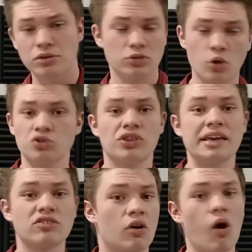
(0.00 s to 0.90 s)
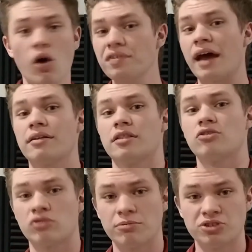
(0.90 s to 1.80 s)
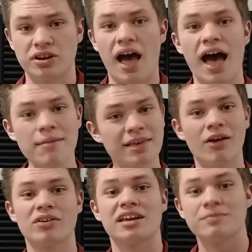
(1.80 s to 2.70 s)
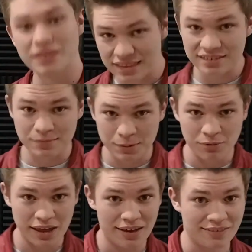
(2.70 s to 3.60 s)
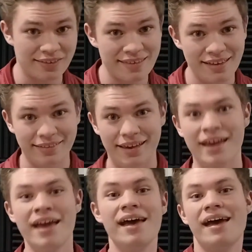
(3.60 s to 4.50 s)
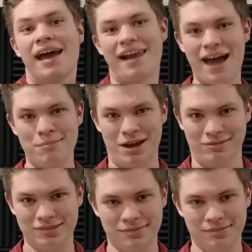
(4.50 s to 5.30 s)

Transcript: Those links are all down in the description. I'm KelKidman. This has been Breaking on the Daily, and I'm out.